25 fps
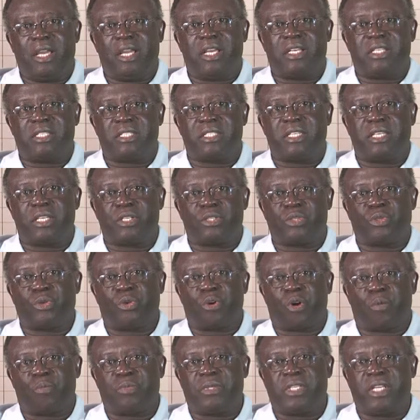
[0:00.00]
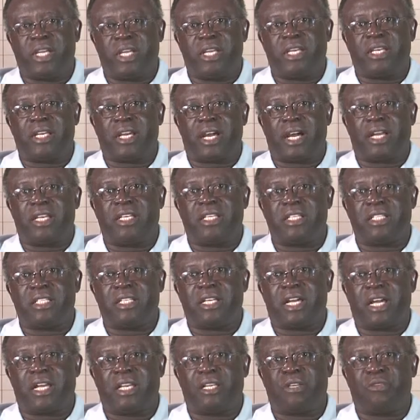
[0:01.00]
it seeks to obtain
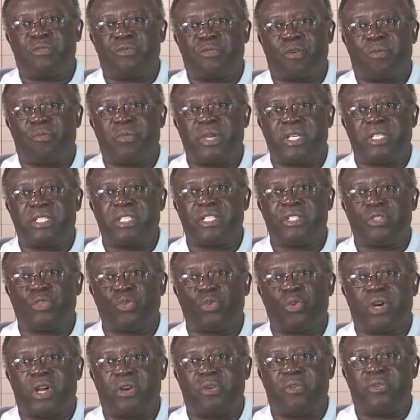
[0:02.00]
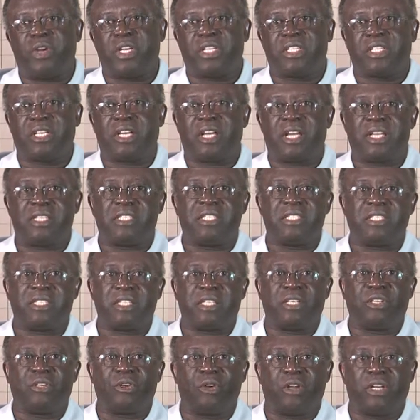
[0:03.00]
additional information to enrich
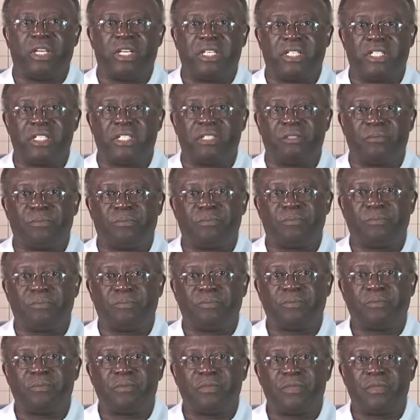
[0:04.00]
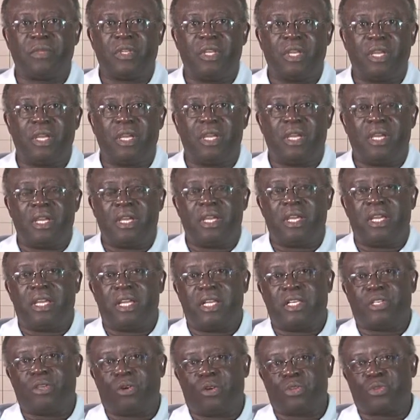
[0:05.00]
existing knowledge.
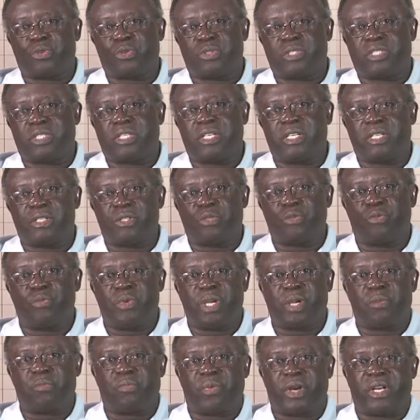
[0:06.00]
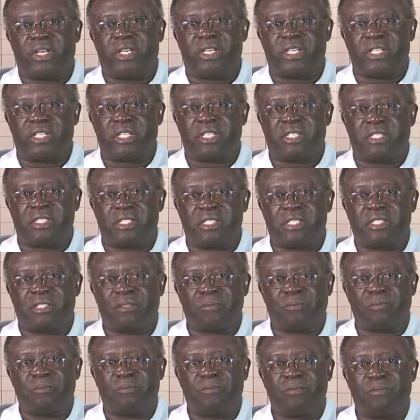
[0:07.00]
It also seeks to make predictions.
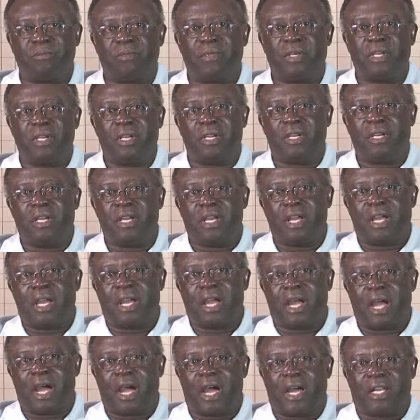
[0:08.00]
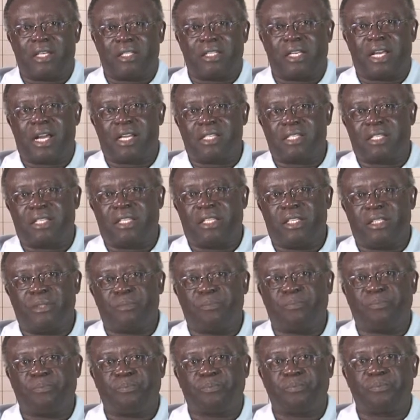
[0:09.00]
And lastly,
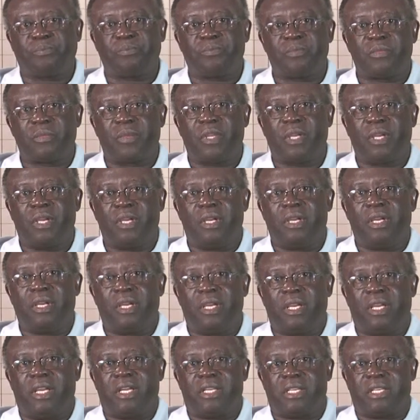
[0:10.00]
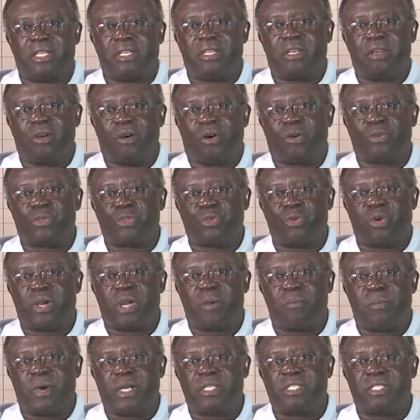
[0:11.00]
it also
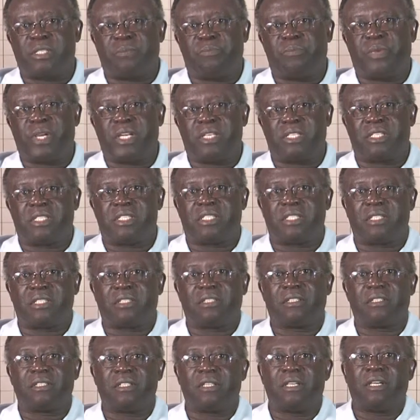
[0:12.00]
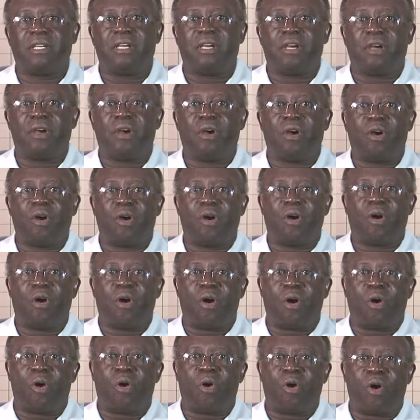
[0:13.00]
emancipates
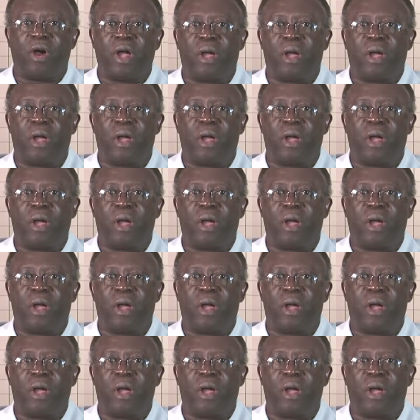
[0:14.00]
or